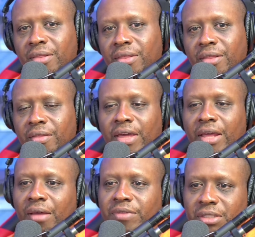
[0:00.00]
they
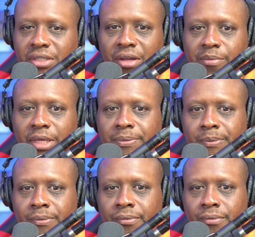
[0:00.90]
love this stuff, man.
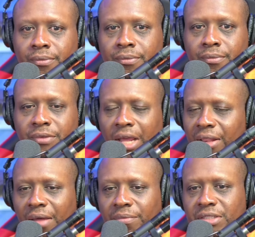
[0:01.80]
They
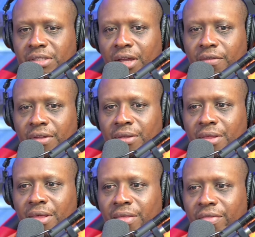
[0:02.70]
love this stuff.
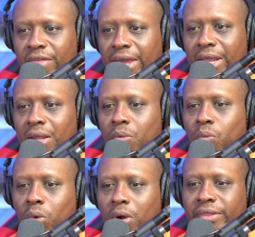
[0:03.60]
They
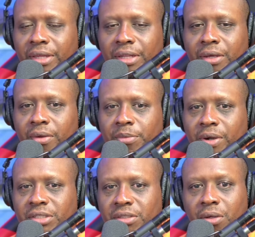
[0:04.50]
want the illegal
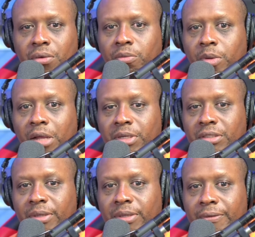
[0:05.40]
immigration. So do
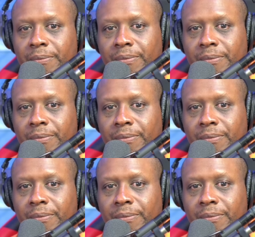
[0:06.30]
Republicans, man.